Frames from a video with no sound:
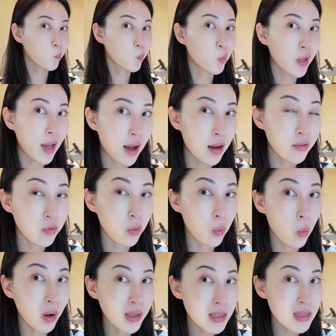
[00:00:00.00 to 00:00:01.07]
We have
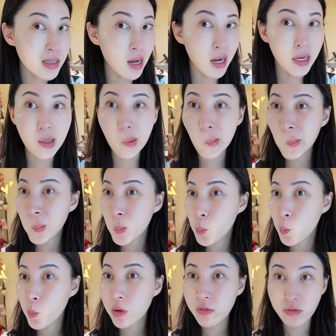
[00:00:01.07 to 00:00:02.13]
one side
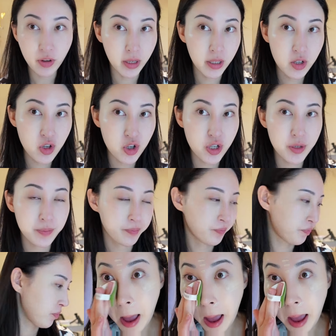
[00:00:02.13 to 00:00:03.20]
finished.
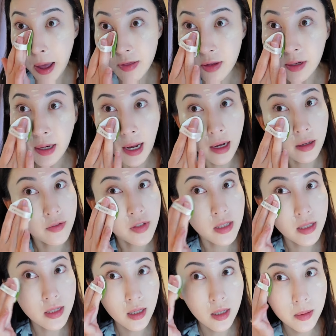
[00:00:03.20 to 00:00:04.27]
And then I have
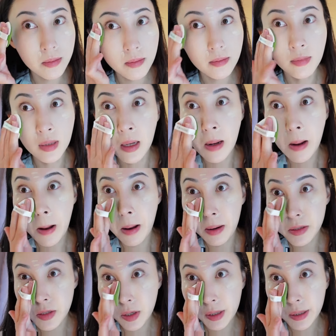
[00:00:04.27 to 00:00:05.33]
some
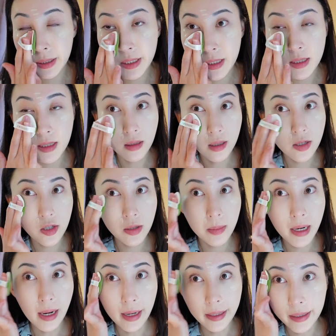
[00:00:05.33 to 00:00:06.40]
darkness under
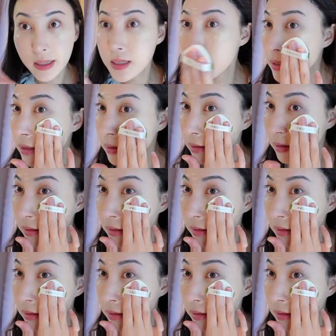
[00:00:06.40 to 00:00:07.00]
my eyes